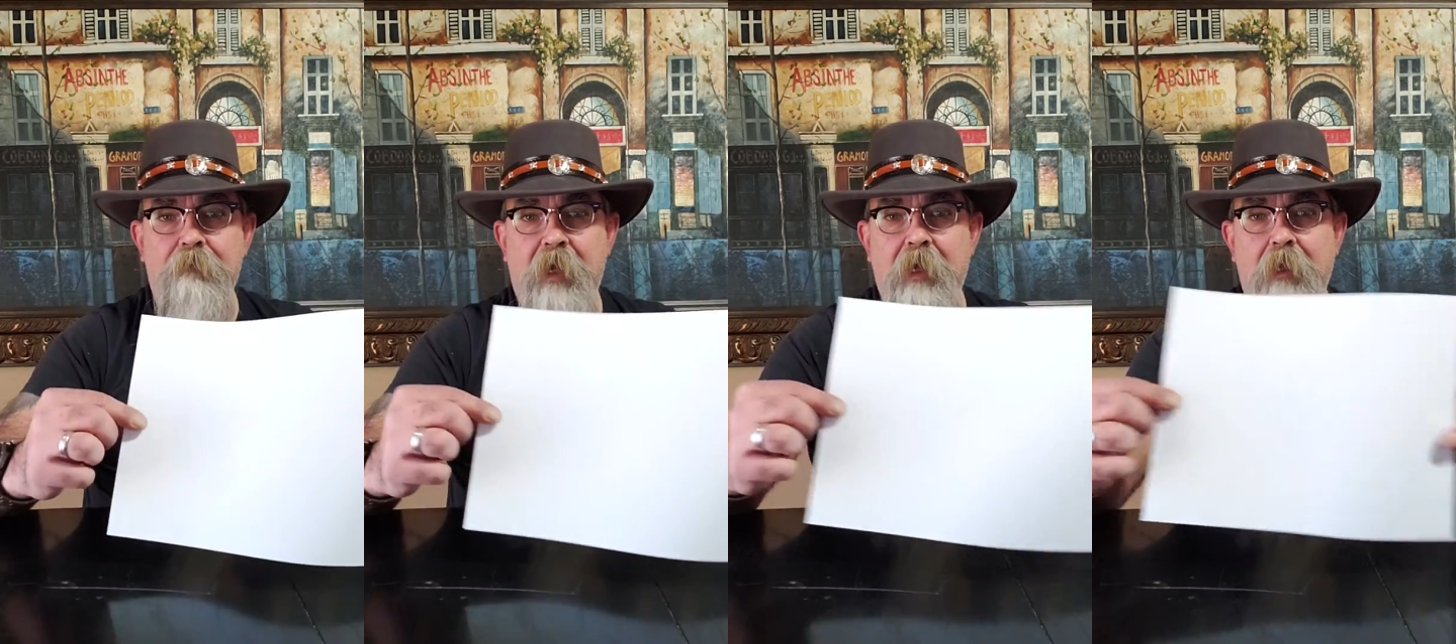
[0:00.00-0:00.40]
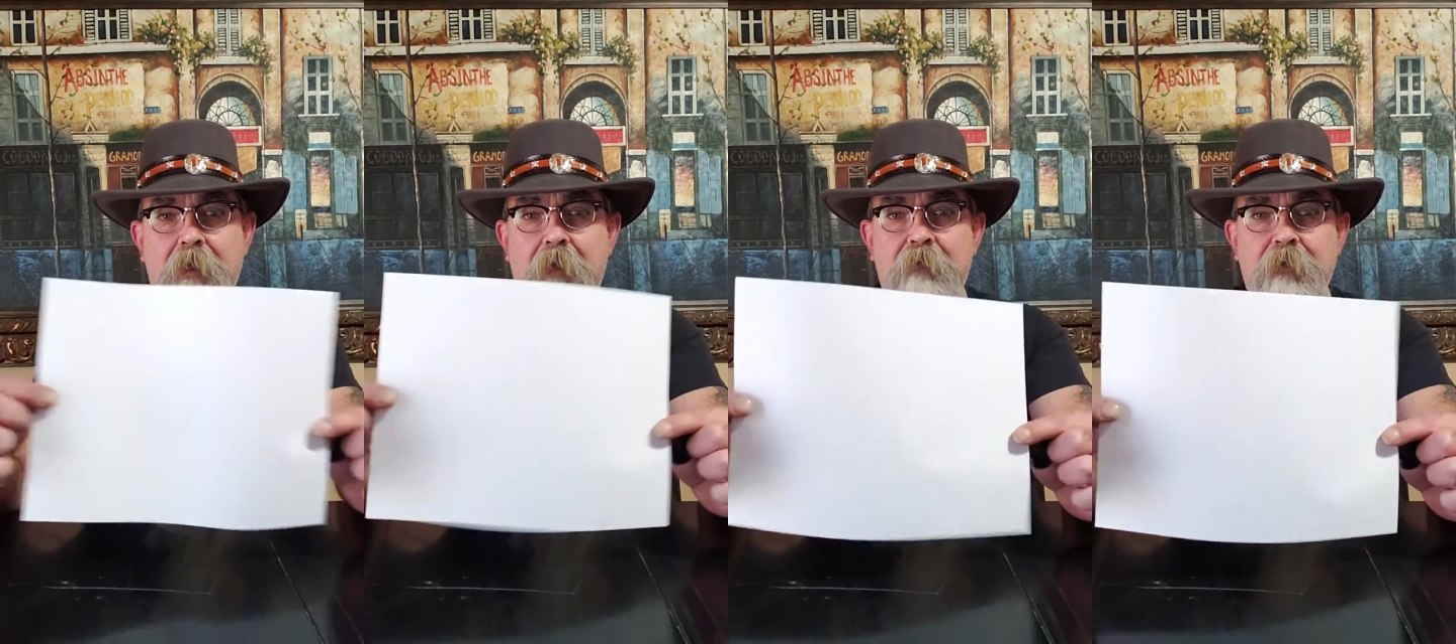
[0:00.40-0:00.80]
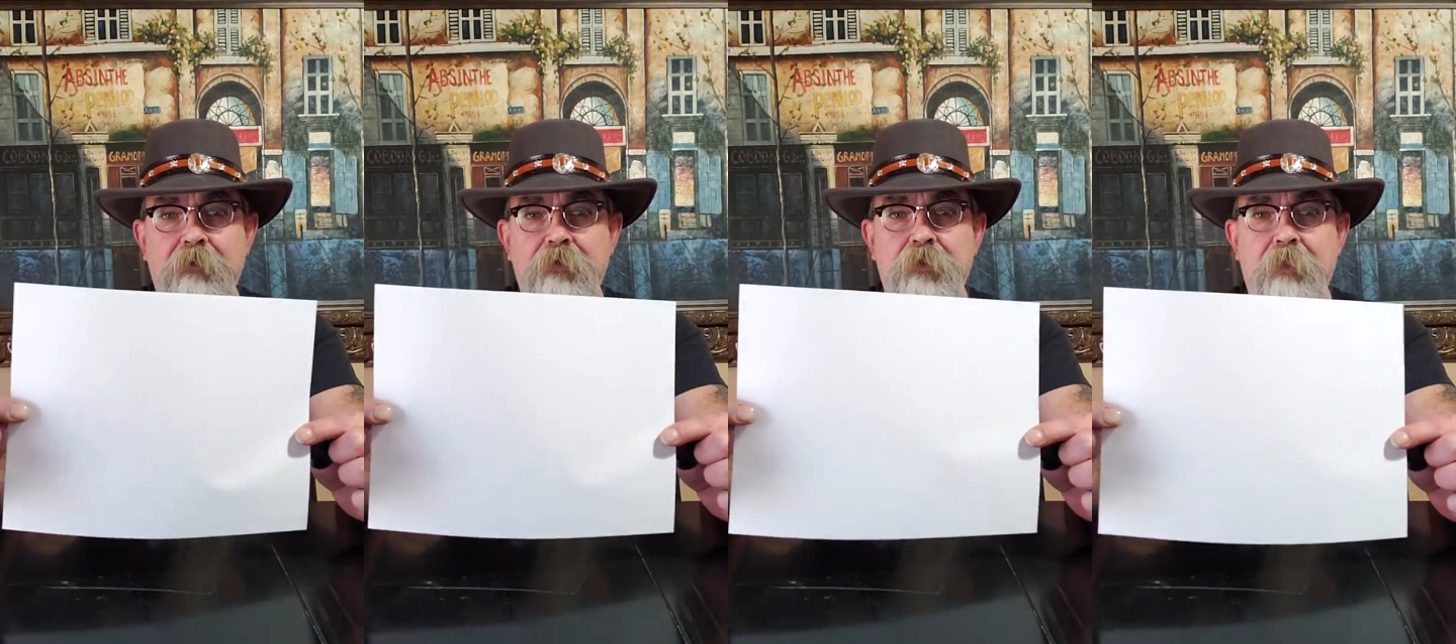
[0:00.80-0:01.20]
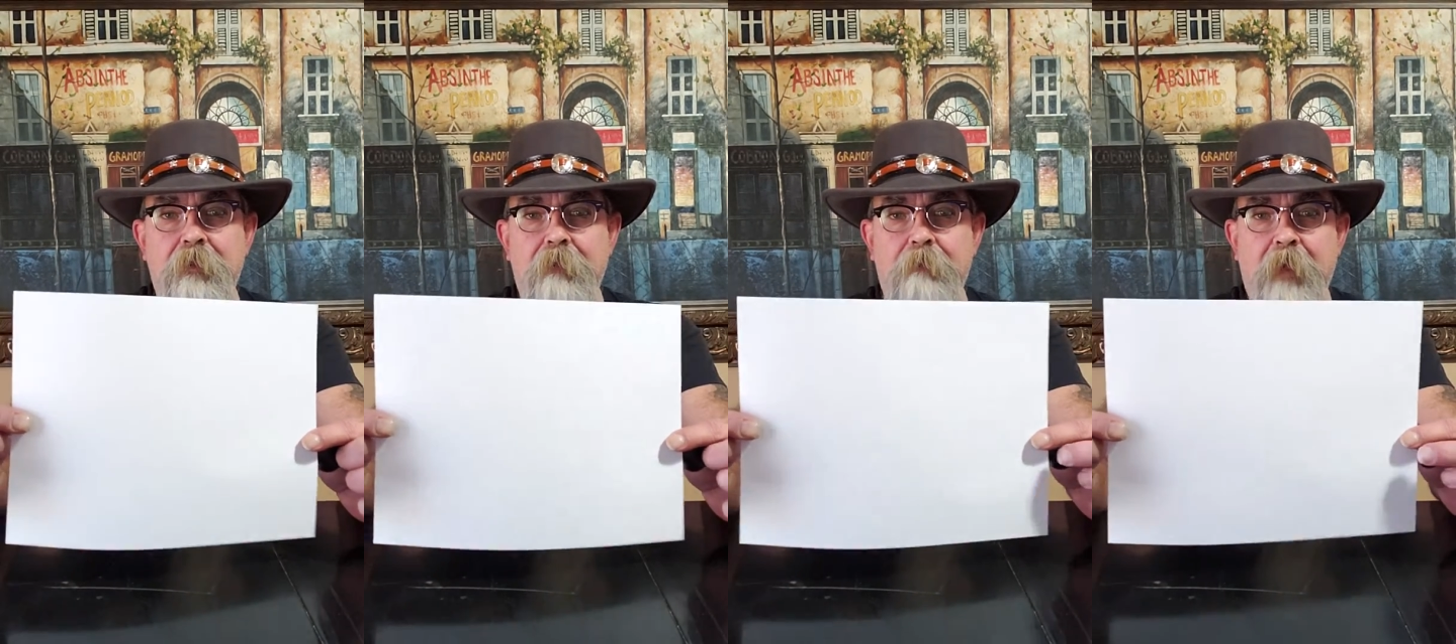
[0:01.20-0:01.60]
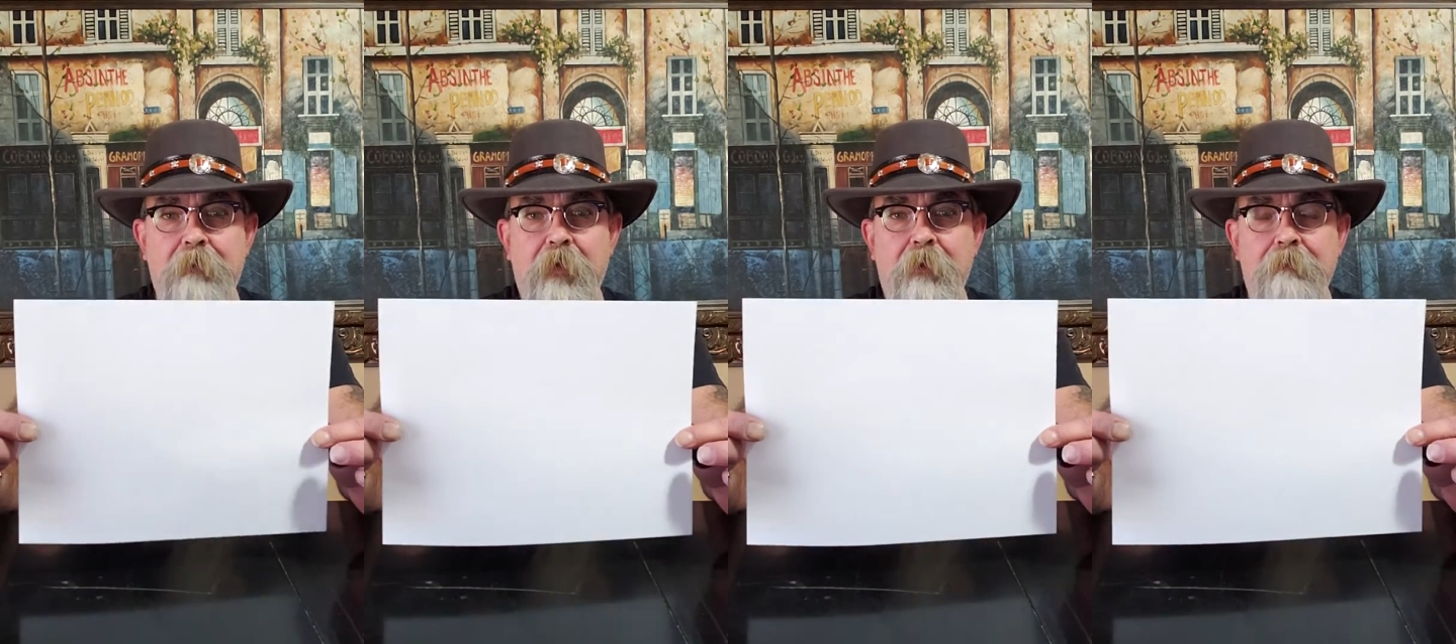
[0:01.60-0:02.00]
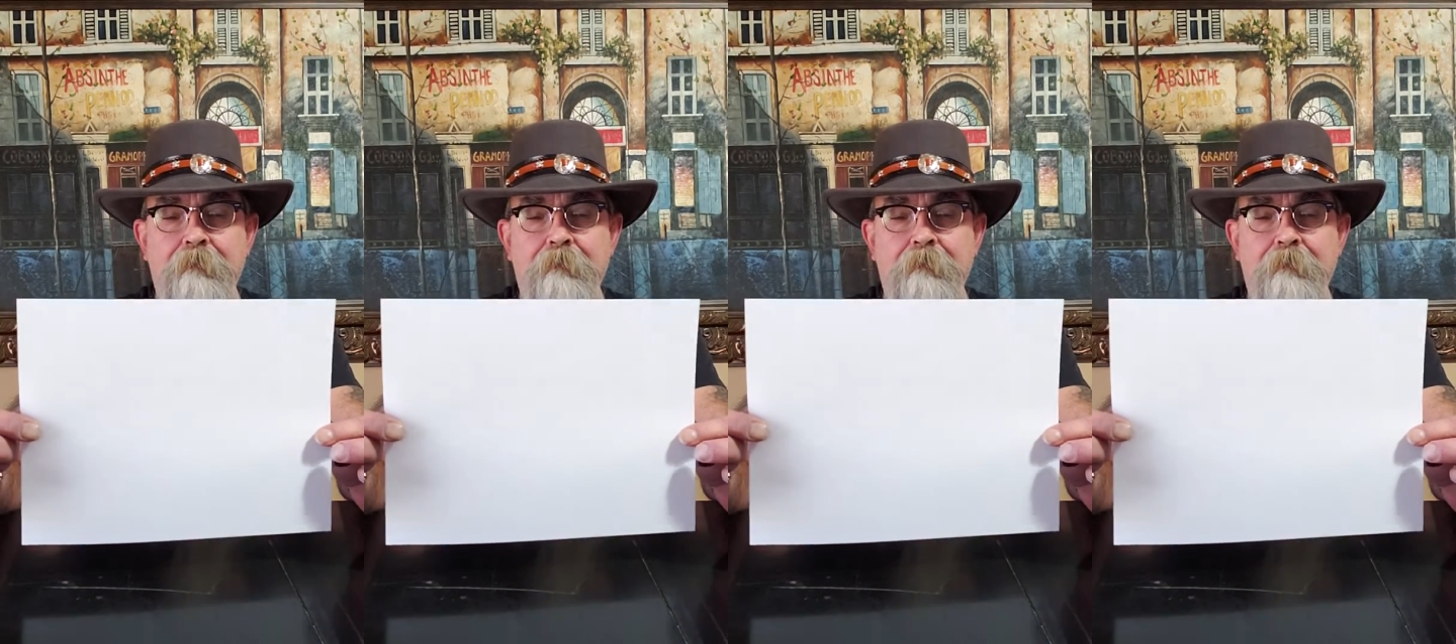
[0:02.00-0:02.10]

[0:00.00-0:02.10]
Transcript: by 11 sheet of paper.